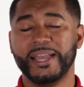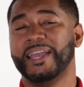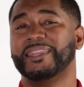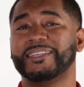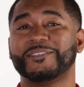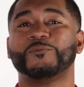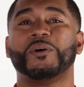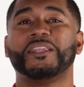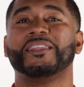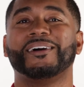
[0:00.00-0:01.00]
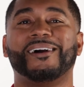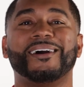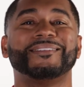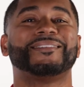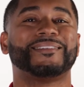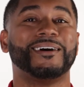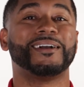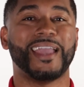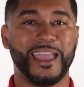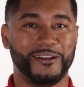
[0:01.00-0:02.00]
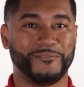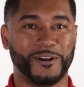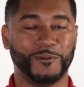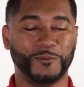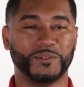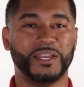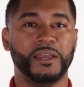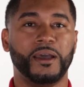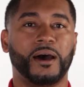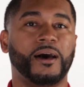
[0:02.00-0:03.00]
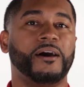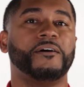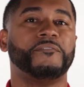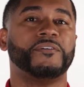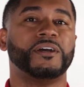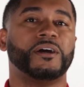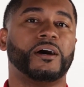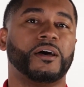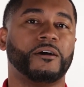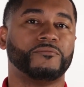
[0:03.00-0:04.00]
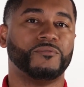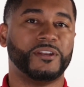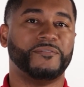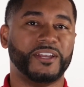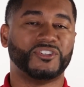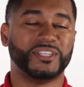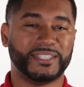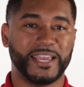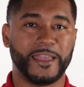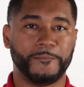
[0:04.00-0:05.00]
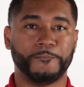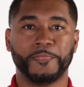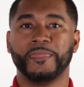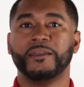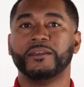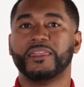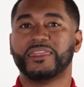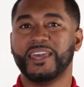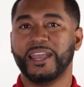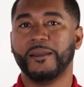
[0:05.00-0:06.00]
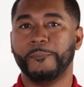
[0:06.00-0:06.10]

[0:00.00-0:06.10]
And this is one of the unsung heroes of a renovation team. Think